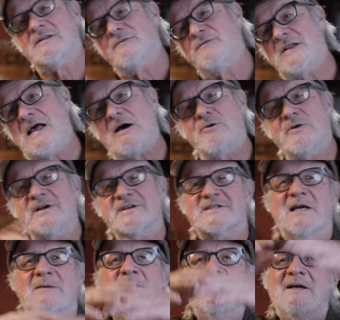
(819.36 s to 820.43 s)
the flowering
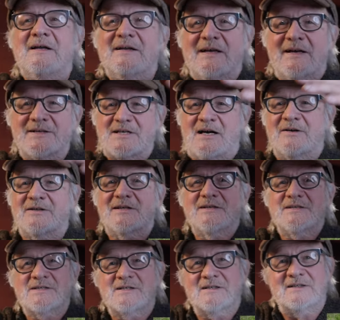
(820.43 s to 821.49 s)
stem that is
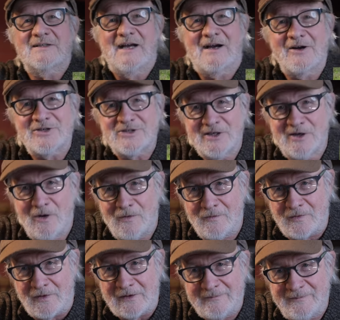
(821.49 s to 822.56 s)
artistically arching
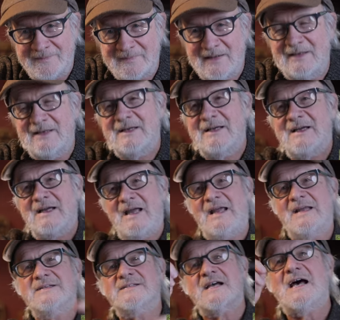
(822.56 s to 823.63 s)
over,
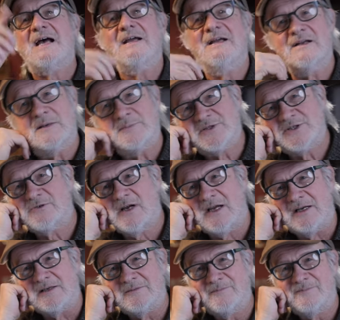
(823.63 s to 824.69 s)
and tie it up
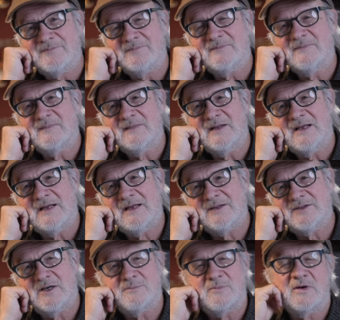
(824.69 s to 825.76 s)
straight. And I
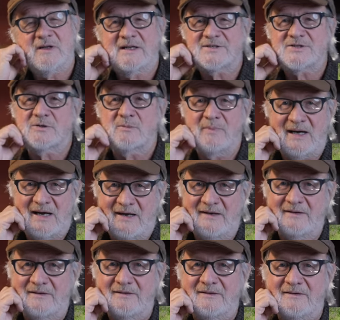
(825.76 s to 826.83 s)
thought, boy, that's so
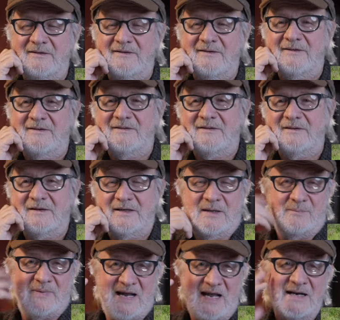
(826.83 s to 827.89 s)
bad. I'm
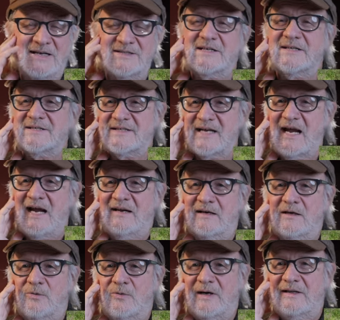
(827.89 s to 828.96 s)
Not bad, I guess it's sad
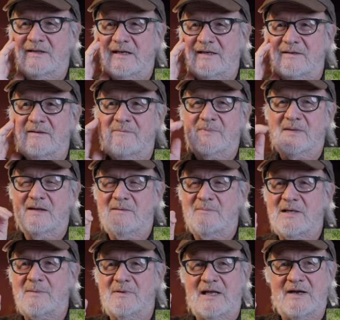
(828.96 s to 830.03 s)
in a way that
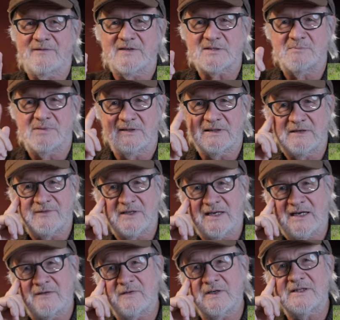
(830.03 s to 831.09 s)
people have this belief
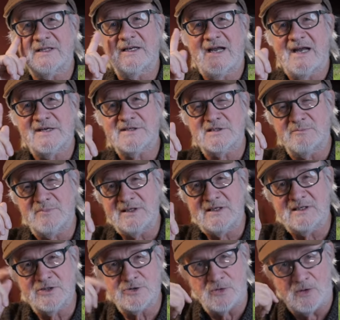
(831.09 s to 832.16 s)
that everything has to be
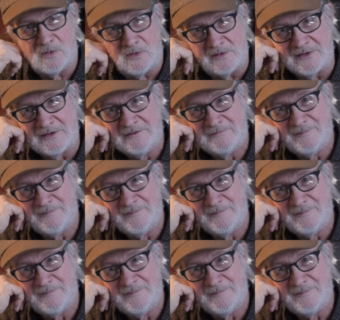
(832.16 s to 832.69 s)
controlled.